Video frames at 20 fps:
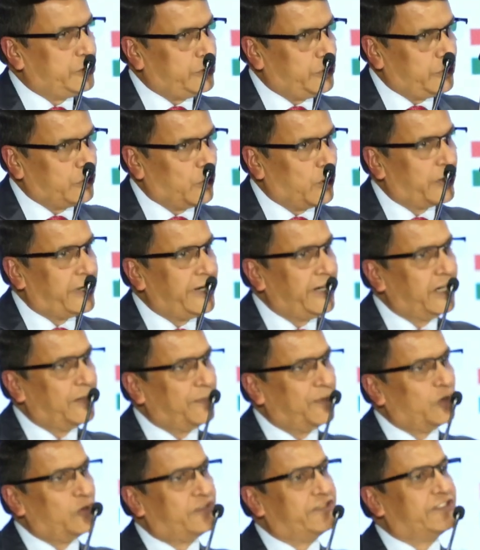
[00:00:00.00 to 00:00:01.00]
talking
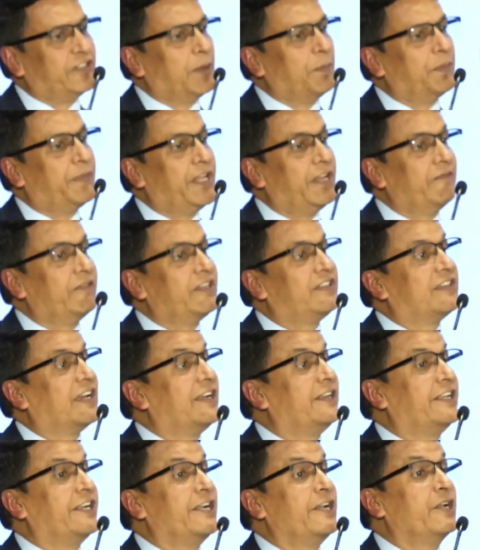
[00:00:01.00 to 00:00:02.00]
about something which I
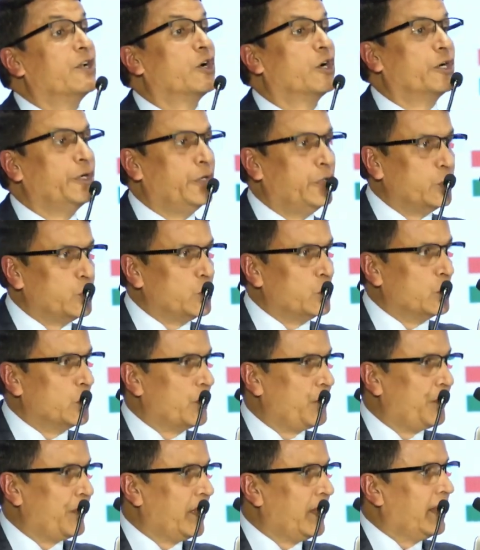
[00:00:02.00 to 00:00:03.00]
did not do.
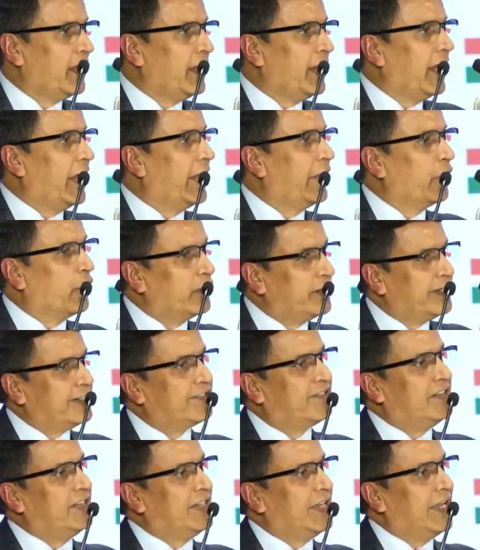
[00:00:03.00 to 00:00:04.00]
And
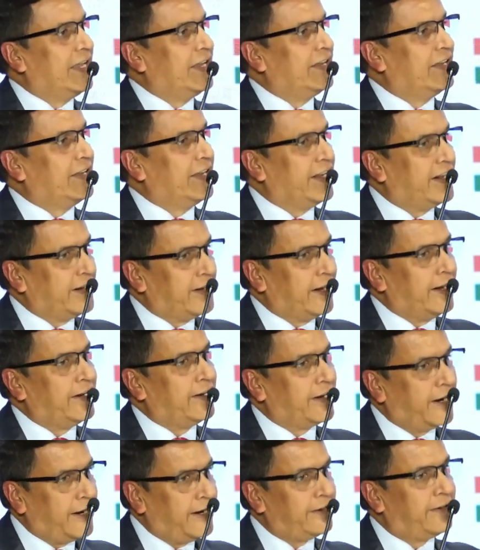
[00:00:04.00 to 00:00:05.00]
honestly, I
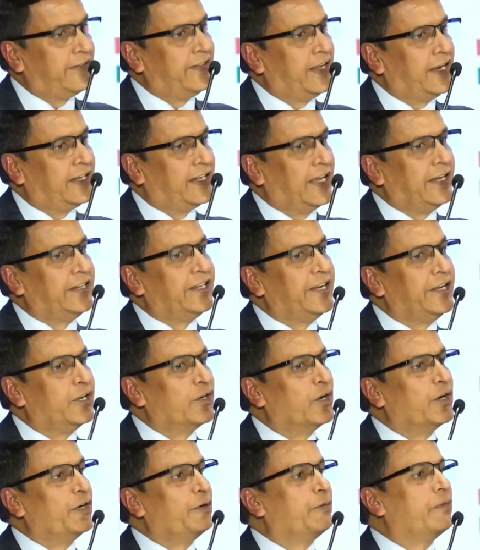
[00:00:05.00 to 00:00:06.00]
regret that I did
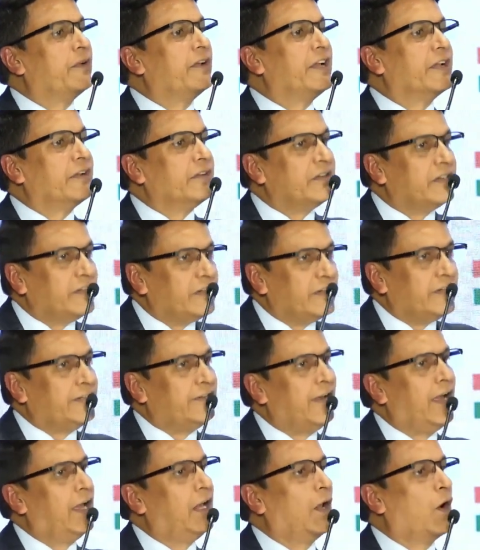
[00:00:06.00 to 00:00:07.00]
not
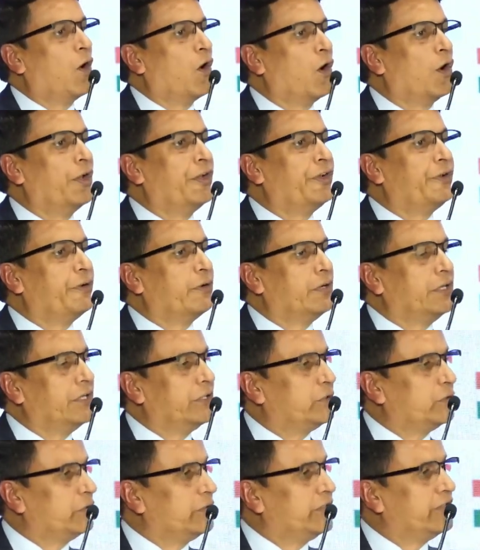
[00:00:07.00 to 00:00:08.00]
delve on
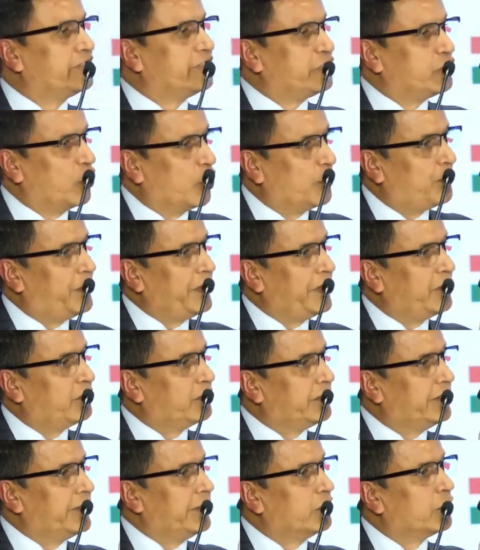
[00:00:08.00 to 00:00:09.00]
into this topic or
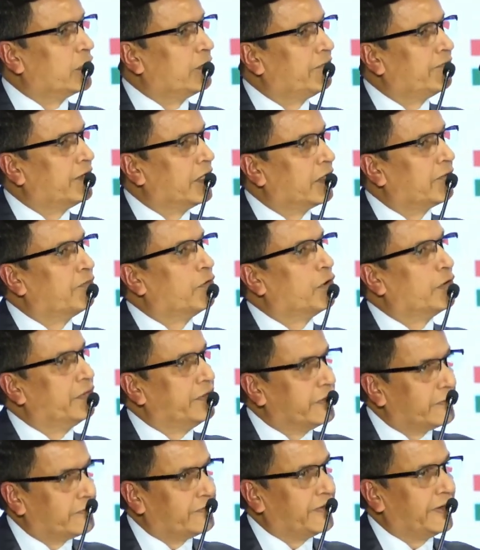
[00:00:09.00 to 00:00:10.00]
did not work for
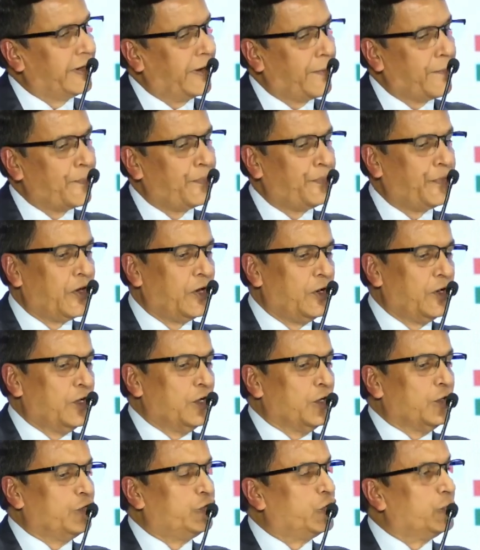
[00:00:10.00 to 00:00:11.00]
this thing.
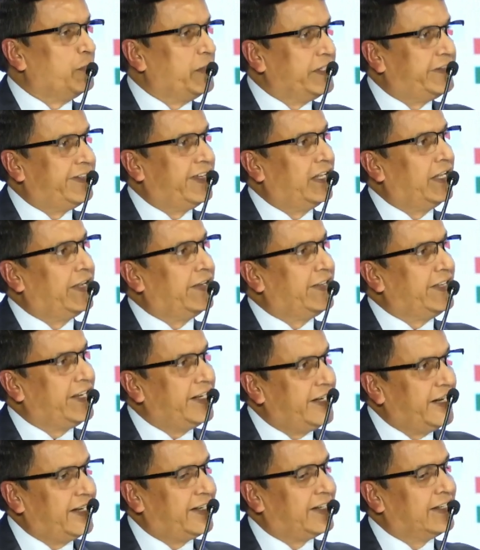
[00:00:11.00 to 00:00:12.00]
So basically, read
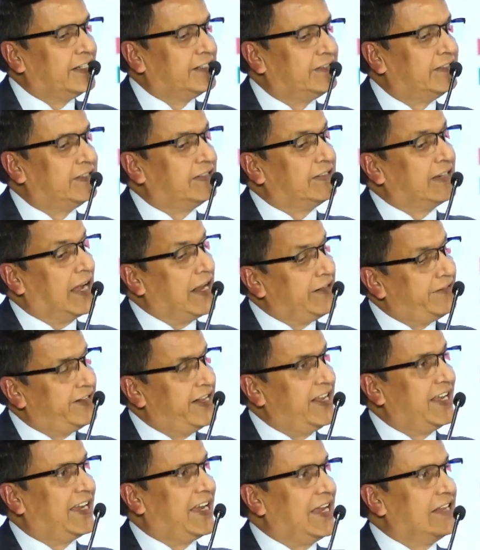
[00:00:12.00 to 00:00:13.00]
it as
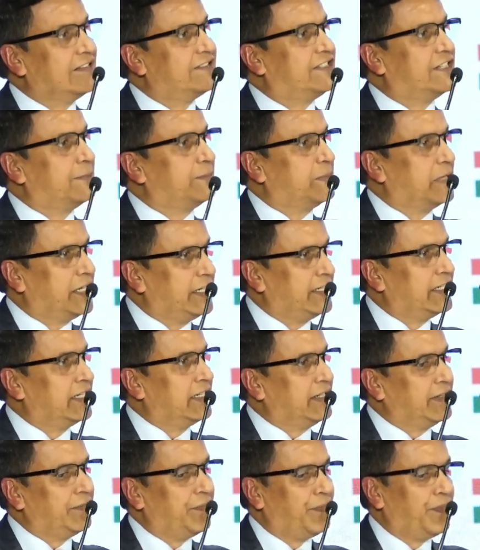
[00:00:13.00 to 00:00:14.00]
rising cancer
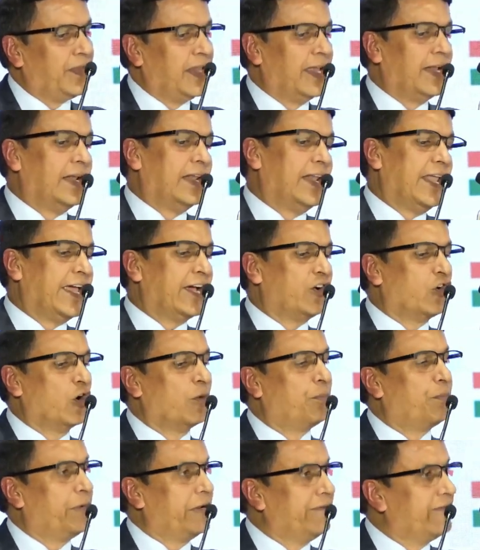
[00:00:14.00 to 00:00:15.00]
burden and lack
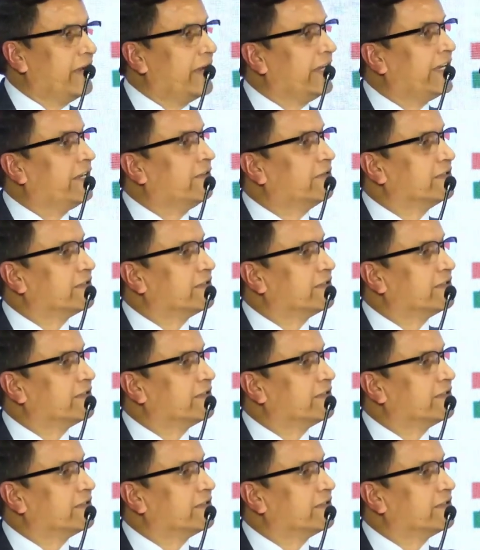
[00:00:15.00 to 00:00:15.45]
of preventive